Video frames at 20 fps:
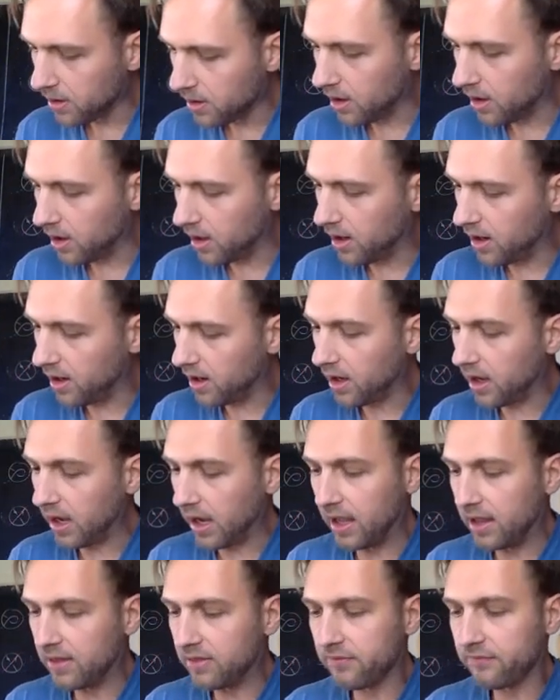
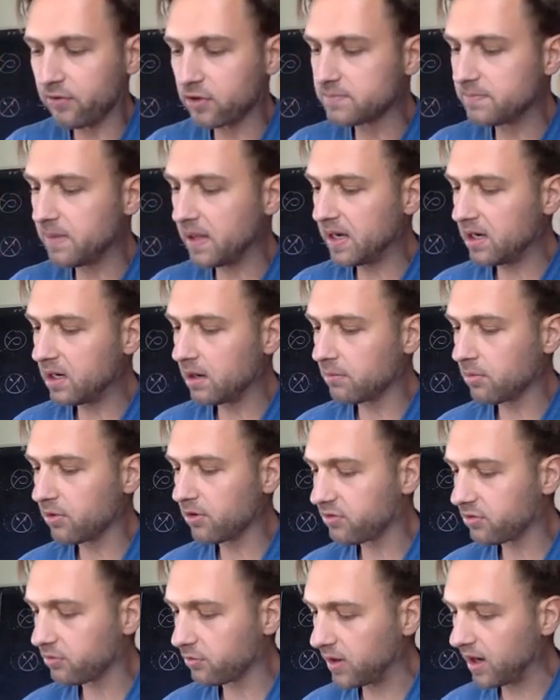and the first Betti number
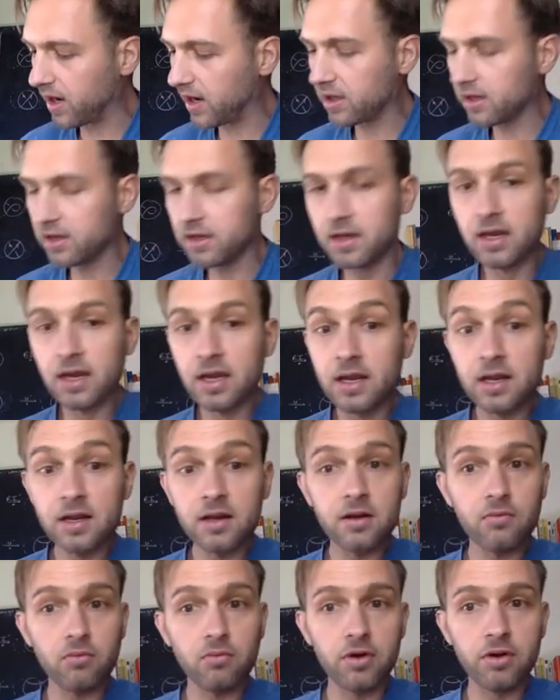is 3. I could
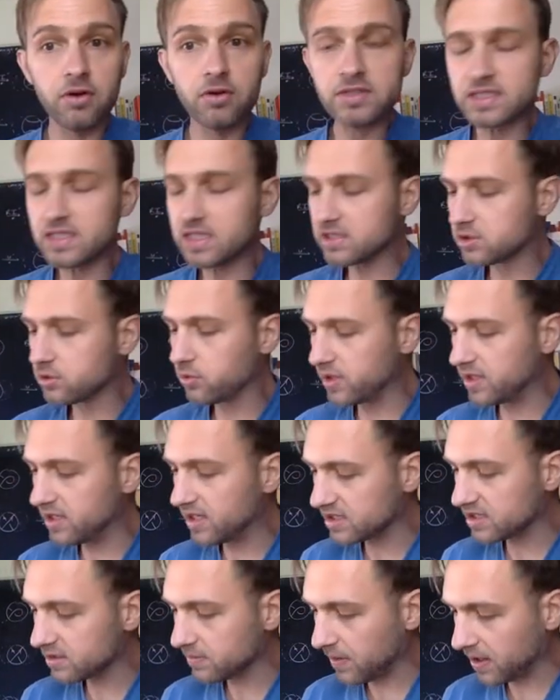reduce this to a
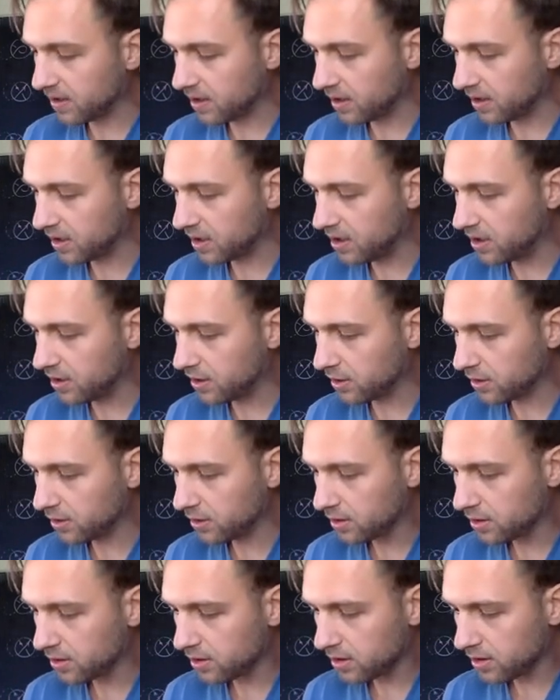disk by cutting here,
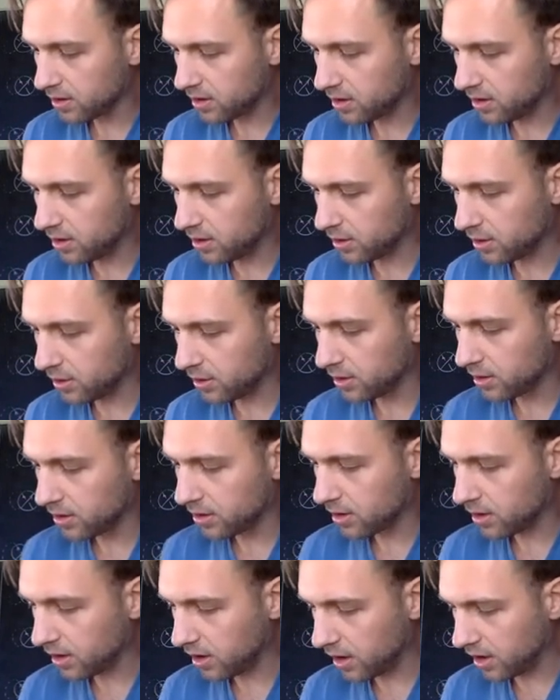here,
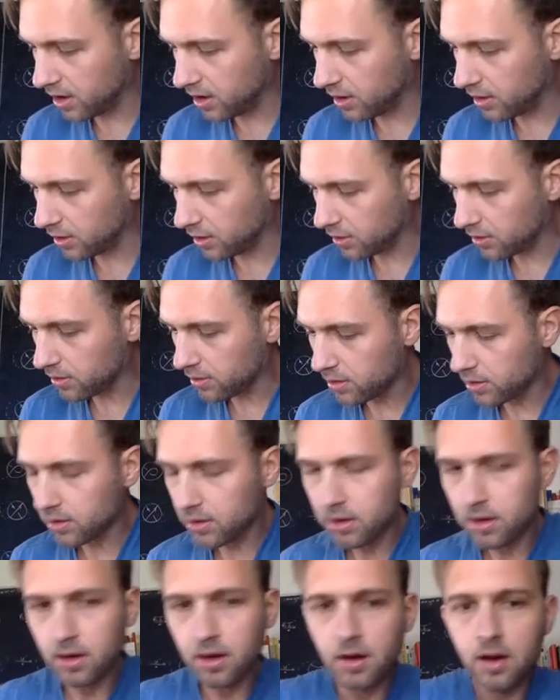and here.
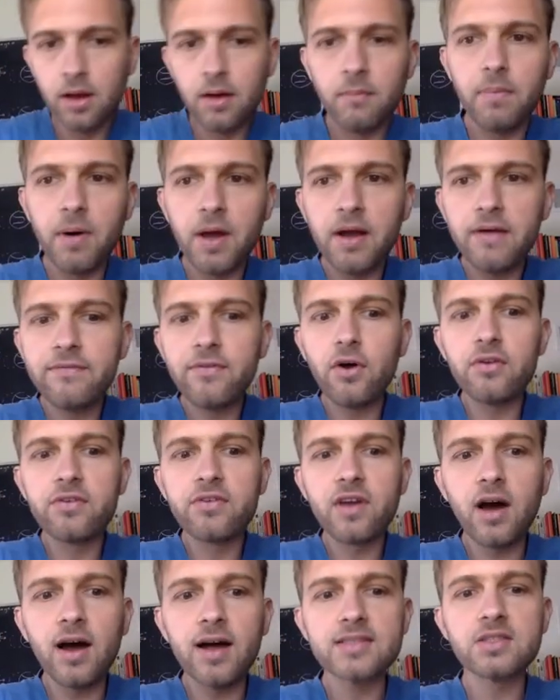But of those
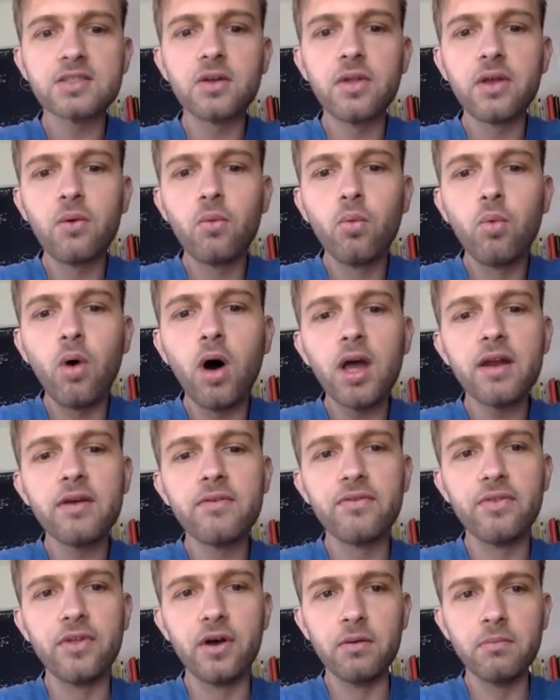cuts, only one
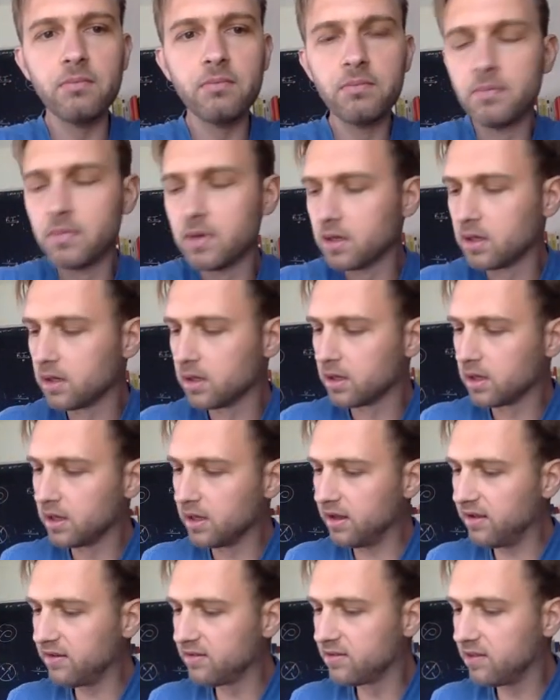of them
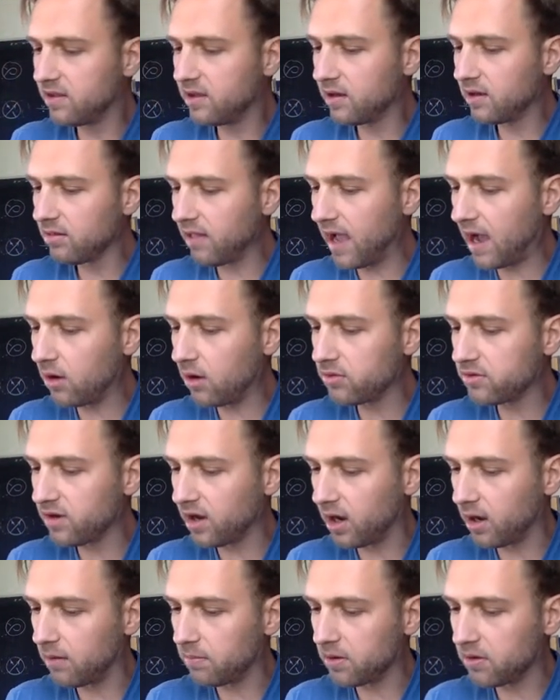is the allowed
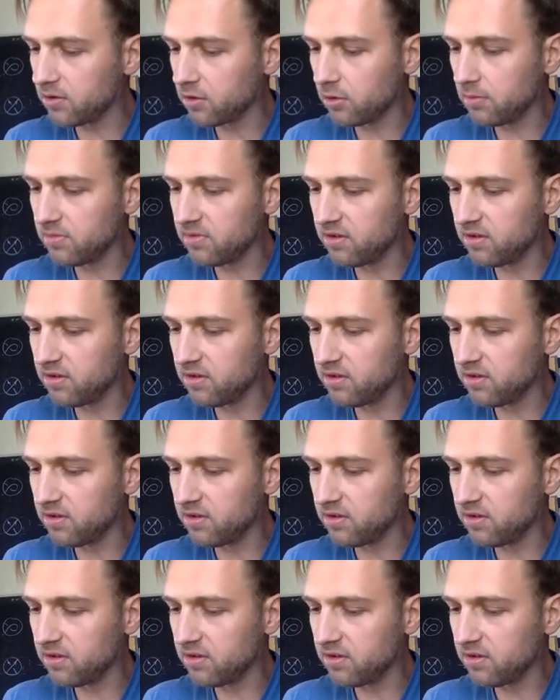type in terms